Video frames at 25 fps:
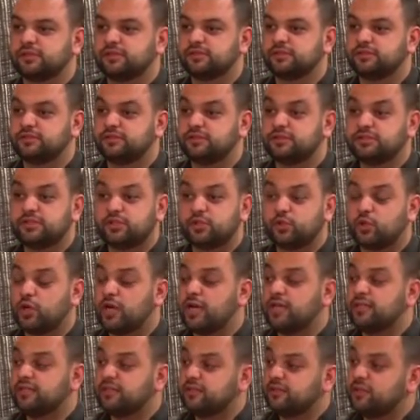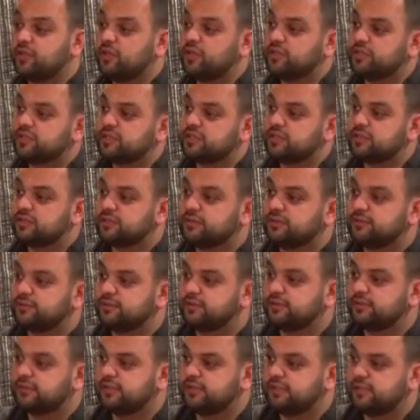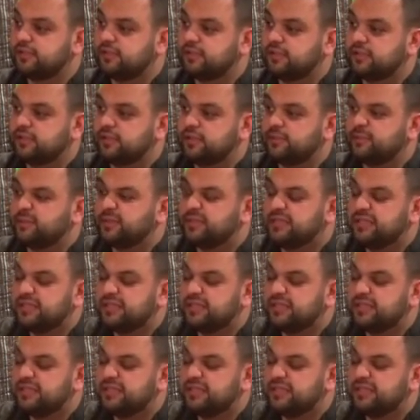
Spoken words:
She cried a lot. But